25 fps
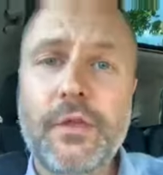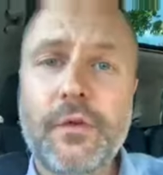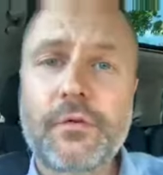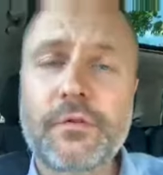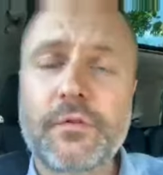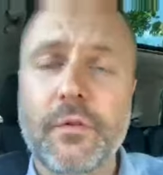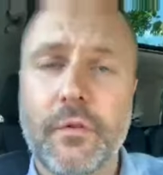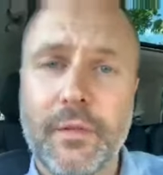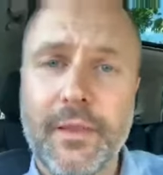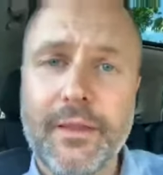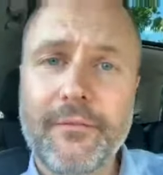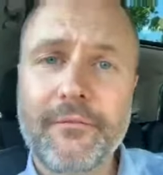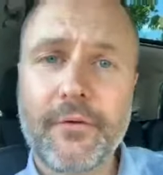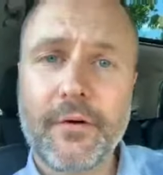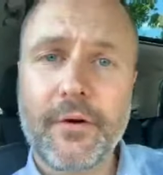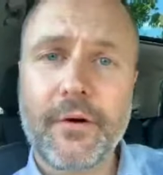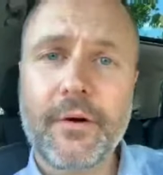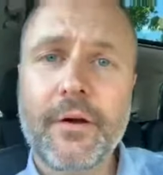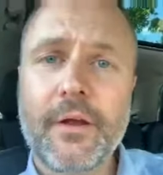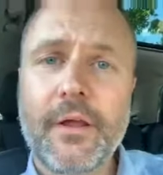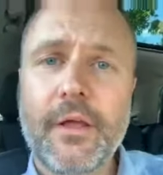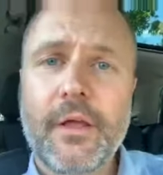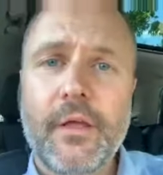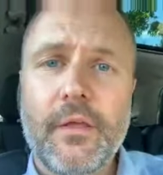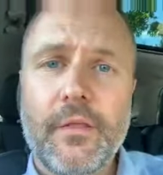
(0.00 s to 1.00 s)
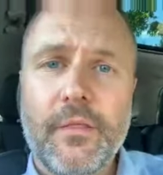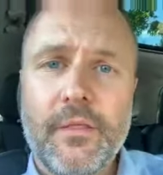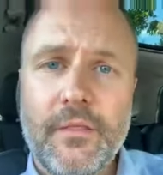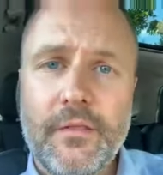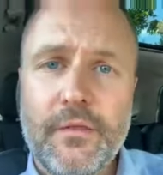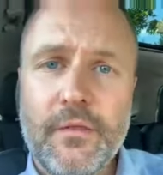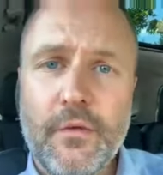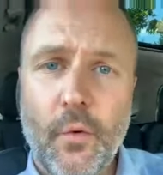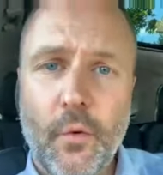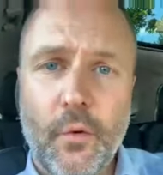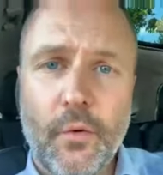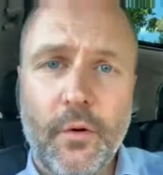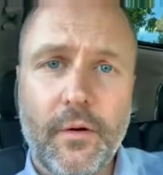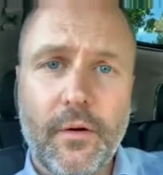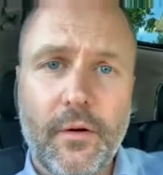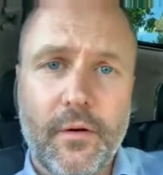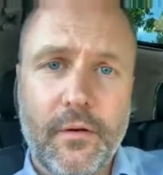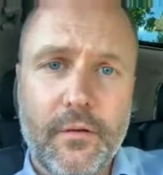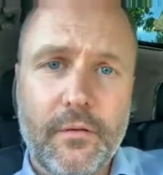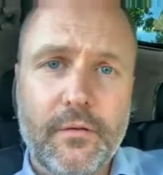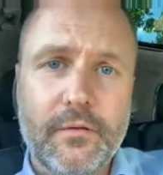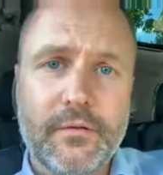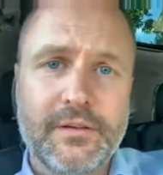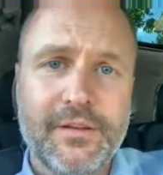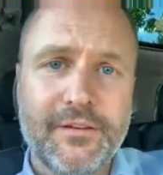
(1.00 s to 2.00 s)
you deliver your
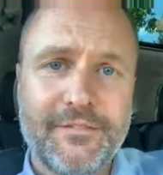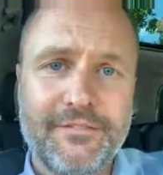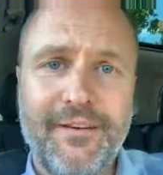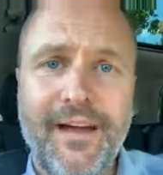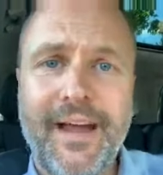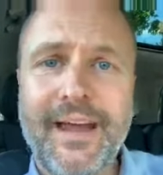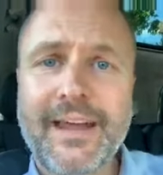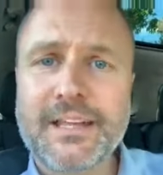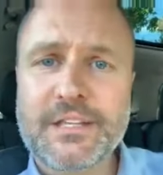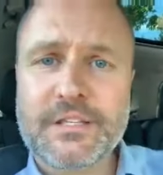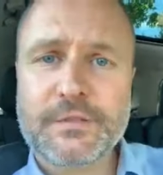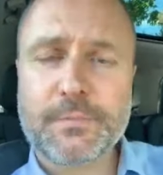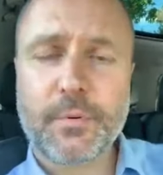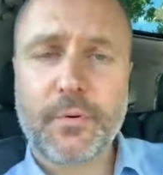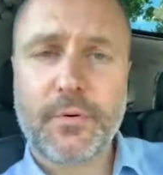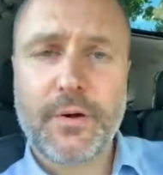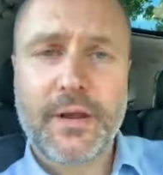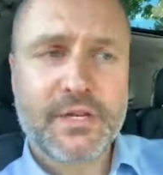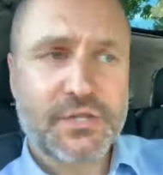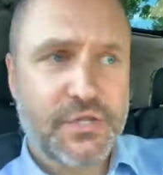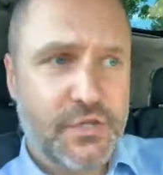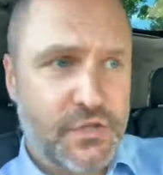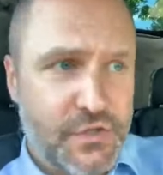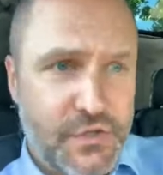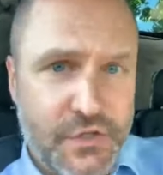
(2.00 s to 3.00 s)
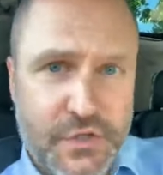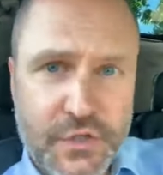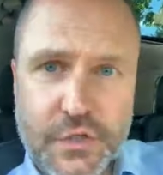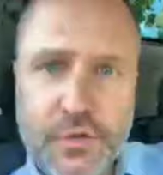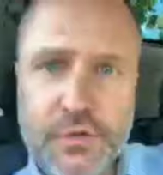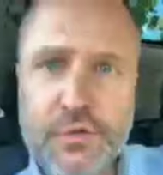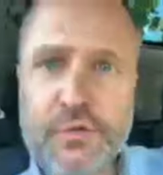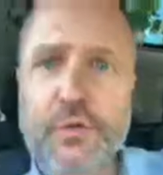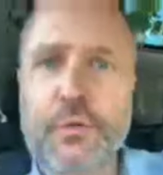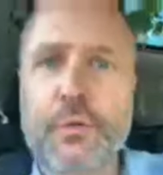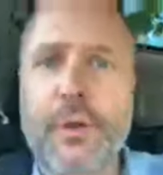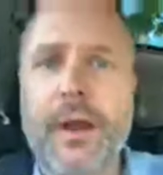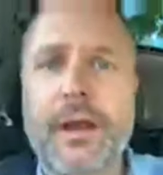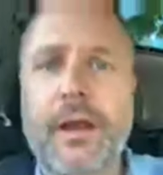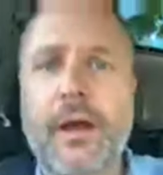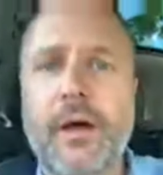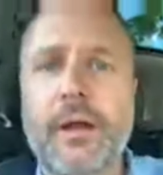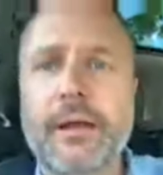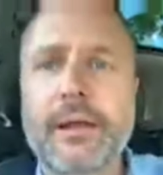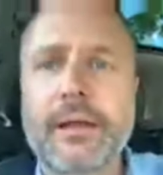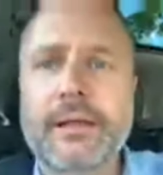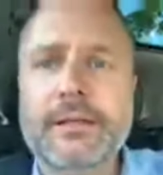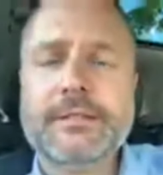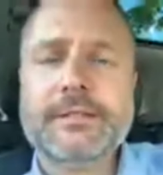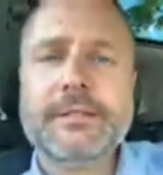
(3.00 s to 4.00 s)
divine inspiration to the right
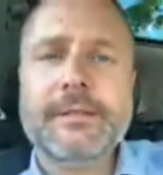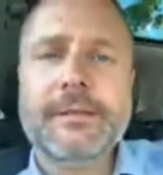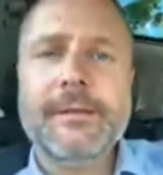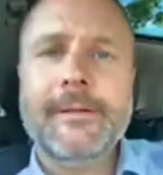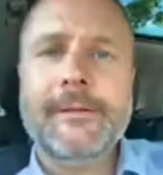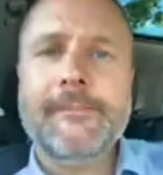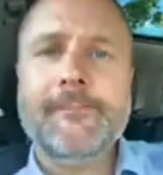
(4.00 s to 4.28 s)
audience